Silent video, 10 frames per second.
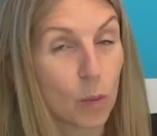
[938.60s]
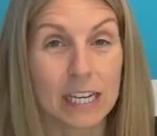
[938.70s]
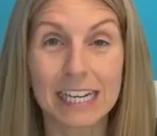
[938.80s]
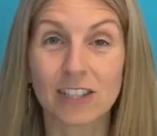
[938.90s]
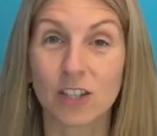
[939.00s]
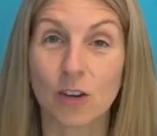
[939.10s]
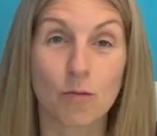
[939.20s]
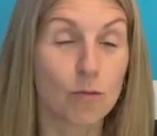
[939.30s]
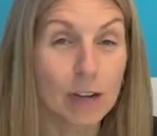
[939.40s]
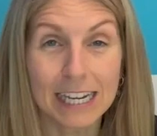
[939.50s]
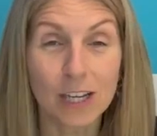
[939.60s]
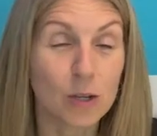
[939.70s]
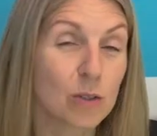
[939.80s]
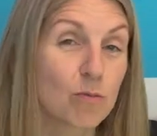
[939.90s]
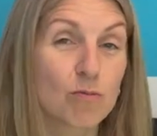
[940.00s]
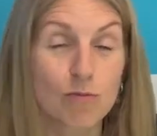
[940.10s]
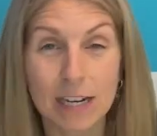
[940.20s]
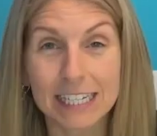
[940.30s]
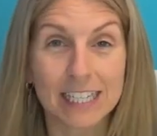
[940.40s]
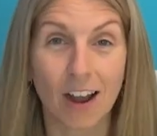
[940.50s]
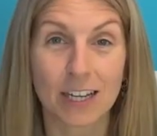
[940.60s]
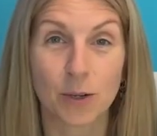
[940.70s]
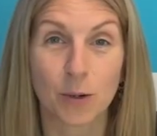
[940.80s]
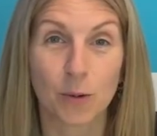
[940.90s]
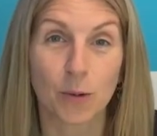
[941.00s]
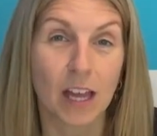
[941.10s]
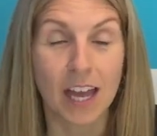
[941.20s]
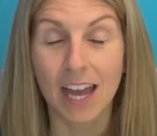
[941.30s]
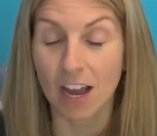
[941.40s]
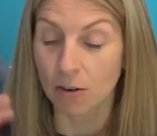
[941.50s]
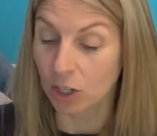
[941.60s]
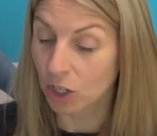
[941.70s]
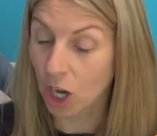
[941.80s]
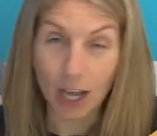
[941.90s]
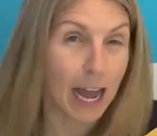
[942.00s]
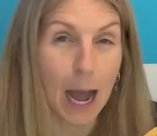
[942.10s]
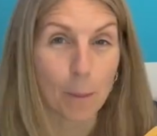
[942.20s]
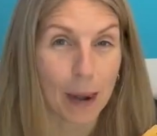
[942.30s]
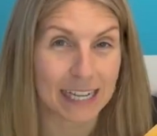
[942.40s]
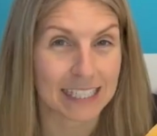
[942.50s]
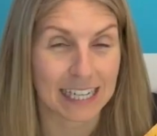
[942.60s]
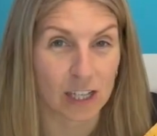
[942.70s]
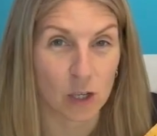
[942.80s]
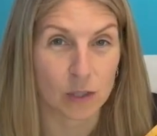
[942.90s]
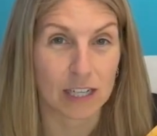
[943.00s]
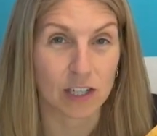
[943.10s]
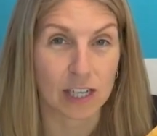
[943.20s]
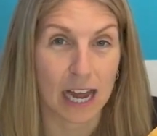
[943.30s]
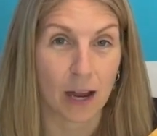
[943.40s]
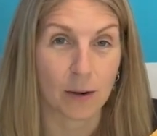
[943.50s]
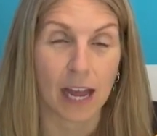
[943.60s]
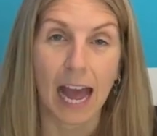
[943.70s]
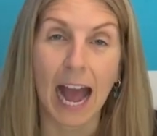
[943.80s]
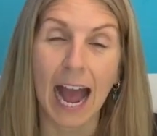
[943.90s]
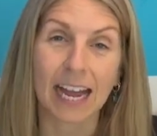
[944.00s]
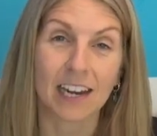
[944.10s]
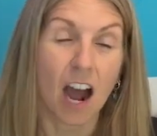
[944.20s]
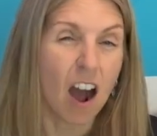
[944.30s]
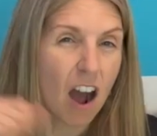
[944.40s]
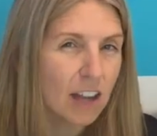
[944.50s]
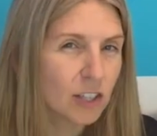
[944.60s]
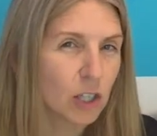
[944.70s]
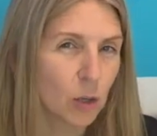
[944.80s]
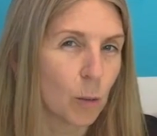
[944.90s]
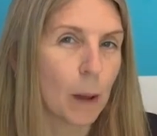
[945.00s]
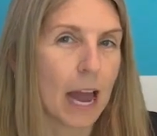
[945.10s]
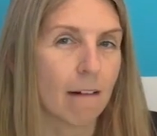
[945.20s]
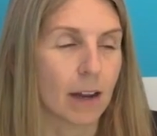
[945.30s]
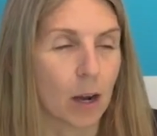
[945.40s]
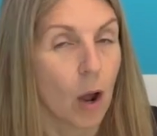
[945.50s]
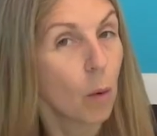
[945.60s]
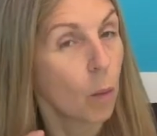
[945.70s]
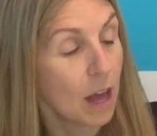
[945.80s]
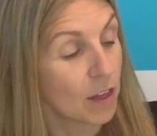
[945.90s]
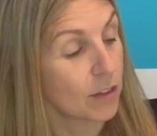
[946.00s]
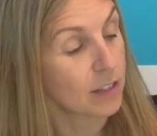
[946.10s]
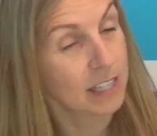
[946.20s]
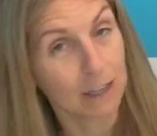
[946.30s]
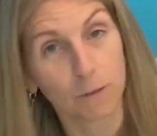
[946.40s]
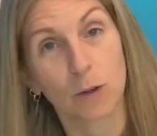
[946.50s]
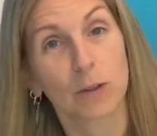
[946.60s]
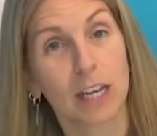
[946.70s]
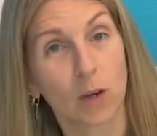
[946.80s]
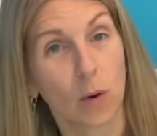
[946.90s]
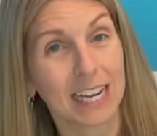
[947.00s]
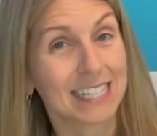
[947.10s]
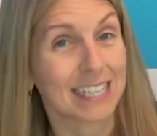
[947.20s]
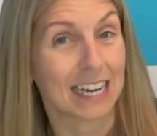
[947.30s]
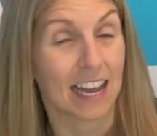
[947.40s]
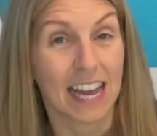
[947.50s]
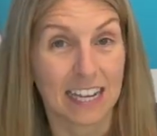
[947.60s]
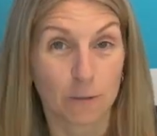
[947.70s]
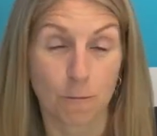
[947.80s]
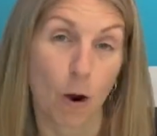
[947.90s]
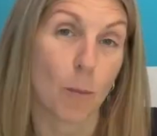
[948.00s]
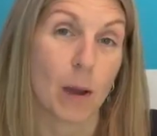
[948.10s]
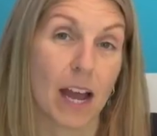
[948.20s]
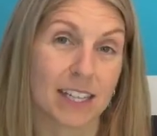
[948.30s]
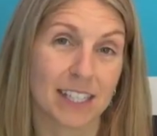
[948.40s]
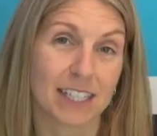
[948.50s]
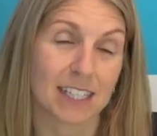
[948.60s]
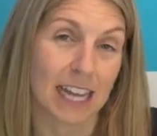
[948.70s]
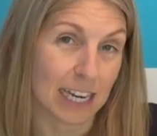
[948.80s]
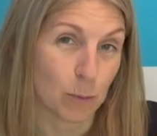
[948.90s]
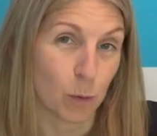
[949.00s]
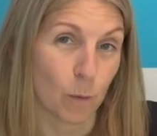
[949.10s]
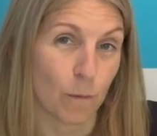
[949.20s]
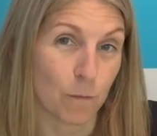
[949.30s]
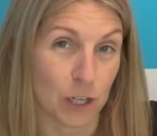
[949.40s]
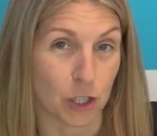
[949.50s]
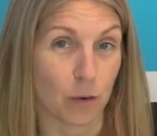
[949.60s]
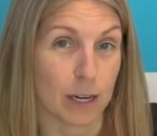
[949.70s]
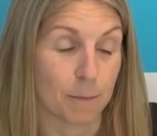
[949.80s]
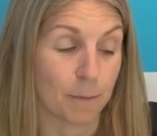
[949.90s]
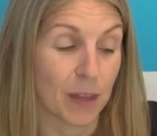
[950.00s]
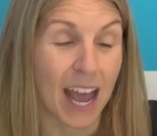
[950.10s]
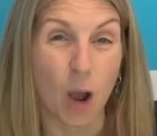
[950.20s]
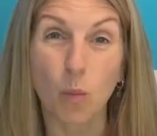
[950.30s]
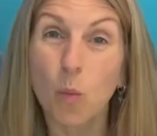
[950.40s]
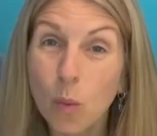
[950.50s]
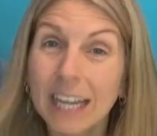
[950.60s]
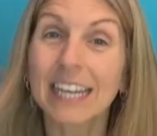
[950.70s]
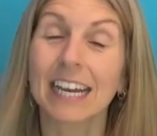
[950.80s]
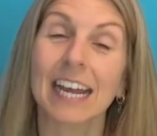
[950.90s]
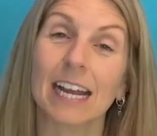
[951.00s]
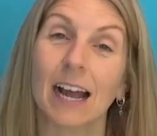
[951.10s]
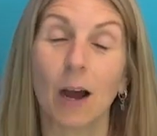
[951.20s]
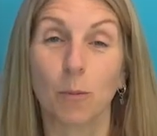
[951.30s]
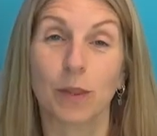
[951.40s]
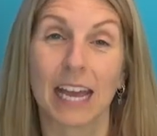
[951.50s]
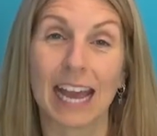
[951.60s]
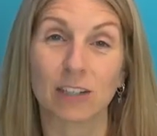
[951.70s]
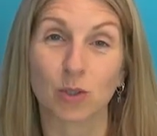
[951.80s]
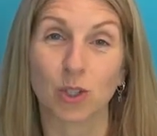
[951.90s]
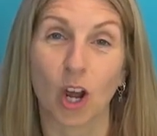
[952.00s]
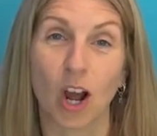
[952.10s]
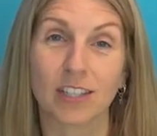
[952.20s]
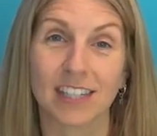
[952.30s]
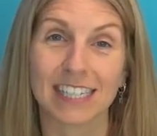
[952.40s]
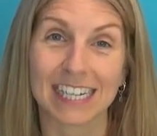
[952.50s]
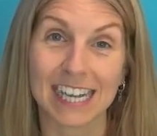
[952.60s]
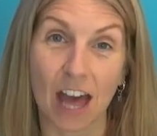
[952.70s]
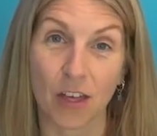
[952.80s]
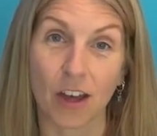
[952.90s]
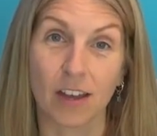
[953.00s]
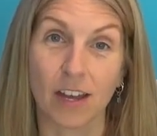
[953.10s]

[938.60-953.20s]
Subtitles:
We need to reuse, recycle, cut our plastic usage down, and ask your parent whether the seafood that you're eating is from a sustainable fishery. And we can here help the angel sharks together.